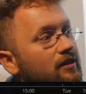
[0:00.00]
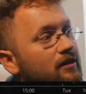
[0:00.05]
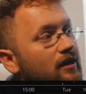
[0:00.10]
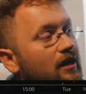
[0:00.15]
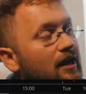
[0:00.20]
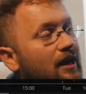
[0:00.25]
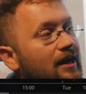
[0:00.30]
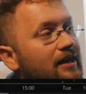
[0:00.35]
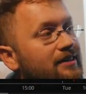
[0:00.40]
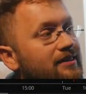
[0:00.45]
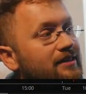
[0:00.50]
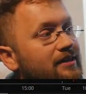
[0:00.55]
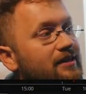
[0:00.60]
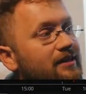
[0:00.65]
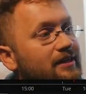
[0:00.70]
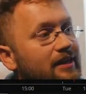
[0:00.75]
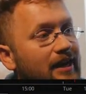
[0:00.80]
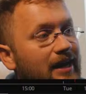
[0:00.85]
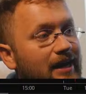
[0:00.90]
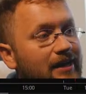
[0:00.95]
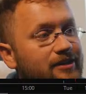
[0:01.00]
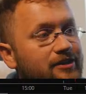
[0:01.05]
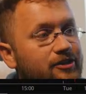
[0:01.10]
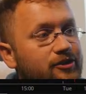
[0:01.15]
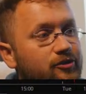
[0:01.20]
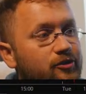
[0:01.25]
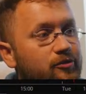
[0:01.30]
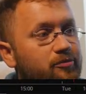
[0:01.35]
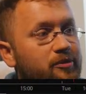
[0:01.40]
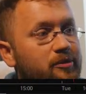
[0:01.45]
I think, had to do
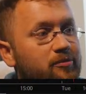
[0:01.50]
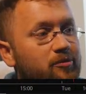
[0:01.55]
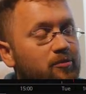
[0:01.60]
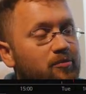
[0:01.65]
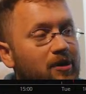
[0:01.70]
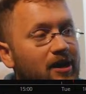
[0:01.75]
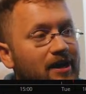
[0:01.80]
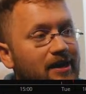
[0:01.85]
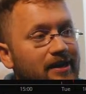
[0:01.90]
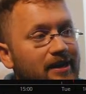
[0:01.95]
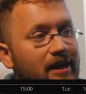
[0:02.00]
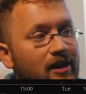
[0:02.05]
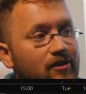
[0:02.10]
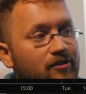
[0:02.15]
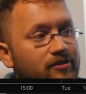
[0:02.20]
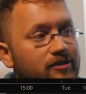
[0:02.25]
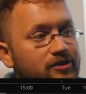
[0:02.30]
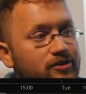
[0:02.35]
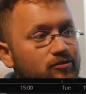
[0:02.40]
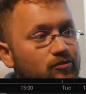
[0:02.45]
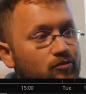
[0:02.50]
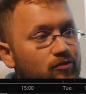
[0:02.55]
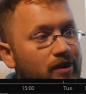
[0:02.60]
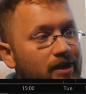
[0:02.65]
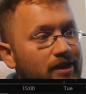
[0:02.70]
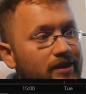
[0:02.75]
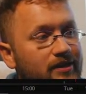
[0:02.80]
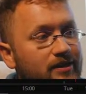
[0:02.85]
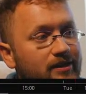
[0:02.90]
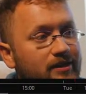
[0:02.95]
with people buying out. This
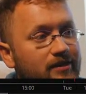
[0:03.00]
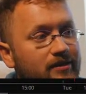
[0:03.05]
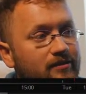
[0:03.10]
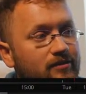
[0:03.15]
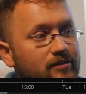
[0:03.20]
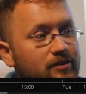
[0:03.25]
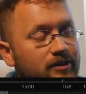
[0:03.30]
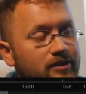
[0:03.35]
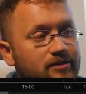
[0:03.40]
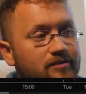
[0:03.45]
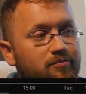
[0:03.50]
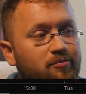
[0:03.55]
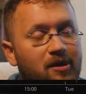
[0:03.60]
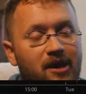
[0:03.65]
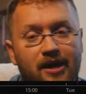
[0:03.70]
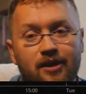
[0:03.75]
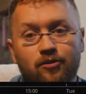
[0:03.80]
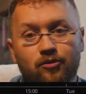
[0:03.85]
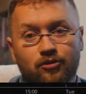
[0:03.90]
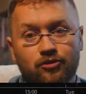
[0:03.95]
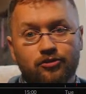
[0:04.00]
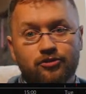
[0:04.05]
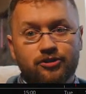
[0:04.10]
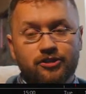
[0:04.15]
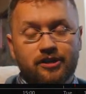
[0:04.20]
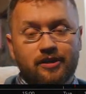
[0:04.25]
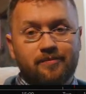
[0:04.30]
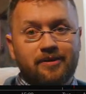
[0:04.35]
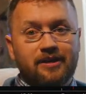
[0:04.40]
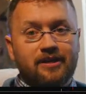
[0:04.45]
red is buy orders
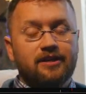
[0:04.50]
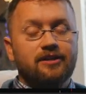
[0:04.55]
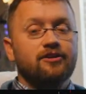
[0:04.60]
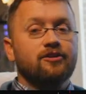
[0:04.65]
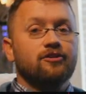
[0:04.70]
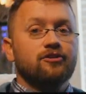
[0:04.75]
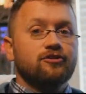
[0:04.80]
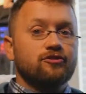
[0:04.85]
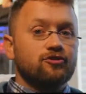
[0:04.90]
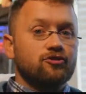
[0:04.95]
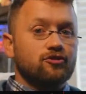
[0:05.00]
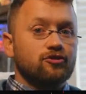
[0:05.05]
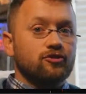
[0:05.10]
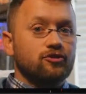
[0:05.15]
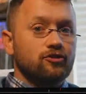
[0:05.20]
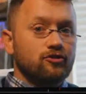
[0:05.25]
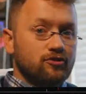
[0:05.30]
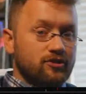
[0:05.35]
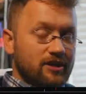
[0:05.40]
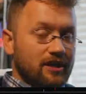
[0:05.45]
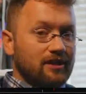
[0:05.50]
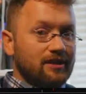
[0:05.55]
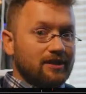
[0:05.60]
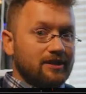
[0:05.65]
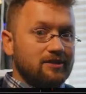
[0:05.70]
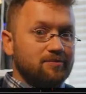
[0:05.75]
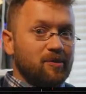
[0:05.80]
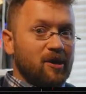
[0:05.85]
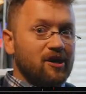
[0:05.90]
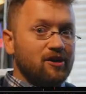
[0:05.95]
coming in. You know, you sell
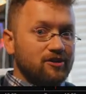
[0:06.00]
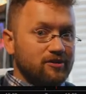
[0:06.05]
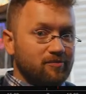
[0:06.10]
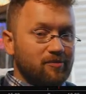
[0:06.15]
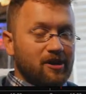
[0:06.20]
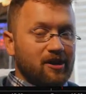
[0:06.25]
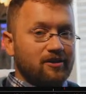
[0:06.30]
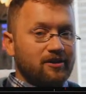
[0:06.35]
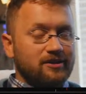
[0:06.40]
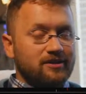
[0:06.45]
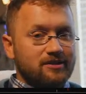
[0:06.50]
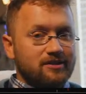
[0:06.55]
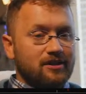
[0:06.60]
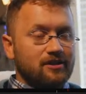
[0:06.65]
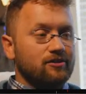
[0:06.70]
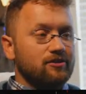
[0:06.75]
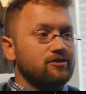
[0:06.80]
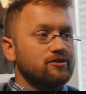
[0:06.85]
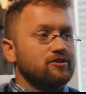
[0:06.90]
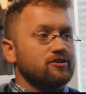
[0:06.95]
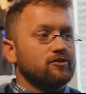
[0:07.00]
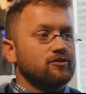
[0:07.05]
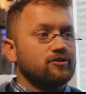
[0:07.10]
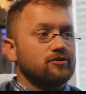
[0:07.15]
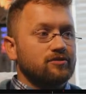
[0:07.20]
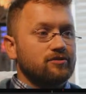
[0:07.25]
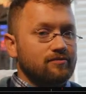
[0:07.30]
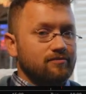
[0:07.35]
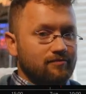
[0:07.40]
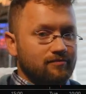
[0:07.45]
against buyers, a buyer against sellers, so
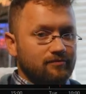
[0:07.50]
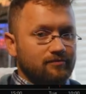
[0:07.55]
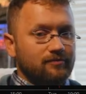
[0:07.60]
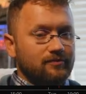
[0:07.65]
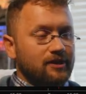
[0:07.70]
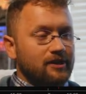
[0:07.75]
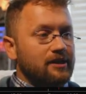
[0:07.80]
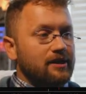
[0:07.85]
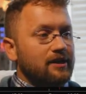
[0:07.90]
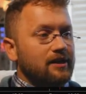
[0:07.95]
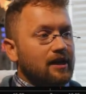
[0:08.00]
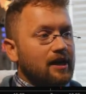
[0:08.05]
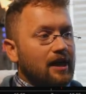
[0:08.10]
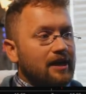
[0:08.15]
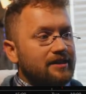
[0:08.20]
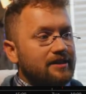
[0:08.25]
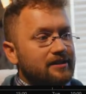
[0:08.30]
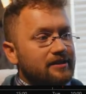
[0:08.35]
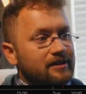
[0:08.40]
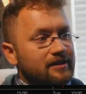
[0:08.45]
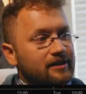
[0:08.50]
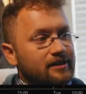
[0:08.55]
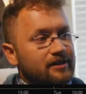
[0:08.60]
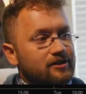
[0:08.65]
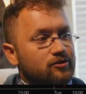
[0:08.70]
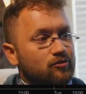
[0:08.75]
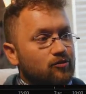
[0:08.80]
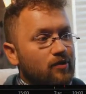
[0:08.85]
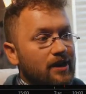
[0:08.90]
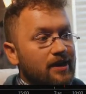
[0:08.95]
I think that
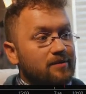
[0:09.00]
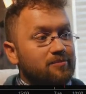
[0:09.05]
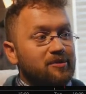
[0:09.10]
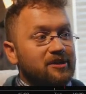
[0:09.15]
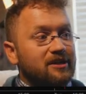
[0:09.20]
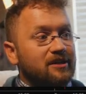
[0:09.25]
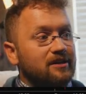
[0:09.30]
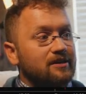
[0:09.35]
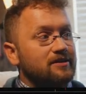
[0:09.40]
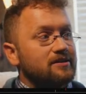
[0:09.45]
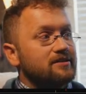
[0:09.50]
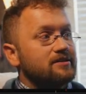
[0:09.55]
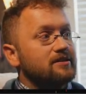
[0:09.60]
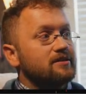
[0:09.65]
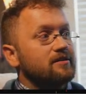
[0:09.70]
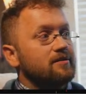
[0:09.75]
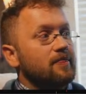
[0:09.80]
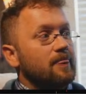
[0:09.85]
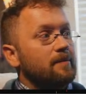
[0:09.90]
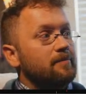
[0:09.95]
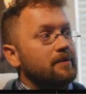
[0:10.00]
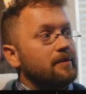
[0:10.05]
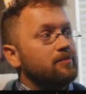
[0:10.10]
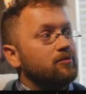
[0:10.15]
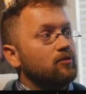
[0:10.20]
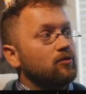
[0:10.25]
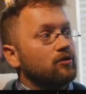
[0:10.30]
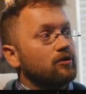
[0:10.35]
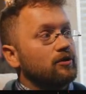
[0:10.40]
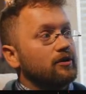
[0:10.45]
it's red because people
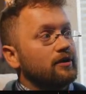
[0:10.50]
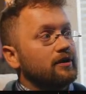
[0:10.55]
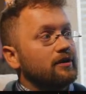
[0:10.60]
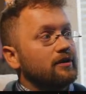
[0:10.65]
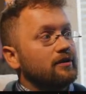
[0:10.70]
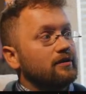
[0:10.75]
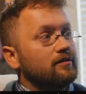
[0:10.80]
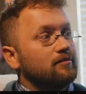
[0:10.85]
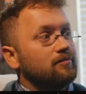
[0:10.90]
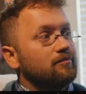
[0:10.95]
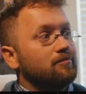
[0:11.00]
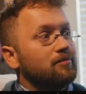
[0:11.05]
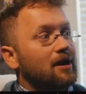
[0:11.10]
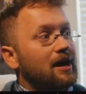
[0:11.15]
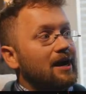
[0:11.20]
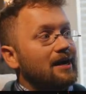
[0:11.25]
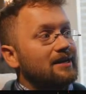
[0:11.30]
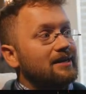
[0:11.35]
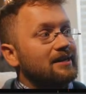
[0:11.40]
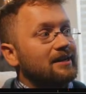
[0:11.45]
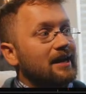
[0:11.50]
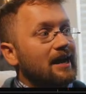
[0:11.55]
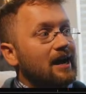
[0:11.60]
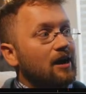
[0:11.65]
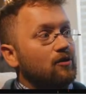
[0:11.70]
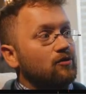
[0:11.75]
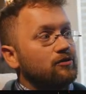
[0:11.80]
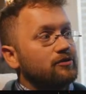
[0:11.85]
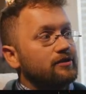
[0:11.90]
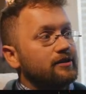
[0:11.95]
were buying
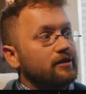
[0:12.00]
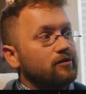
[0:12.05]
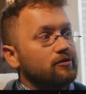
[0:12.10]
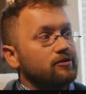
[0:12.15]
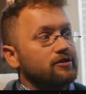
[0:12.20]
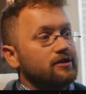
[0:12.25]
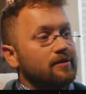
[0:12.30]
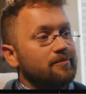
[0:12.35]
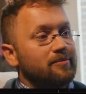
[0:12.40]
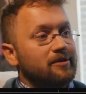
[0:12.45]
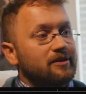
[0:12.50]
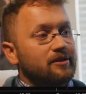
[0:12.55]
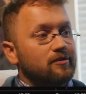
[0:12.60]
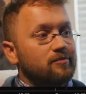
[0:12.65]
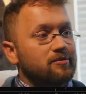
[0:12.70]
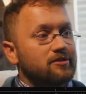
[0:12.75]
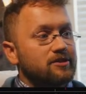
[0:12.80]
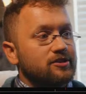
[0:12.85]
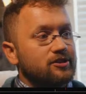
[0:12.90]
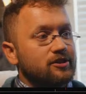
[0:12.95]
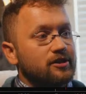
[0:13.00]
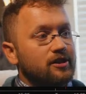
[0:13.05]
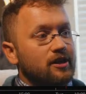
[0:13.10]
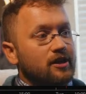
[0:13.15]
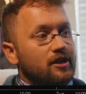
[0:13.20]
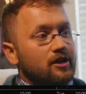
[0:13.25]
out. They were dumping their position.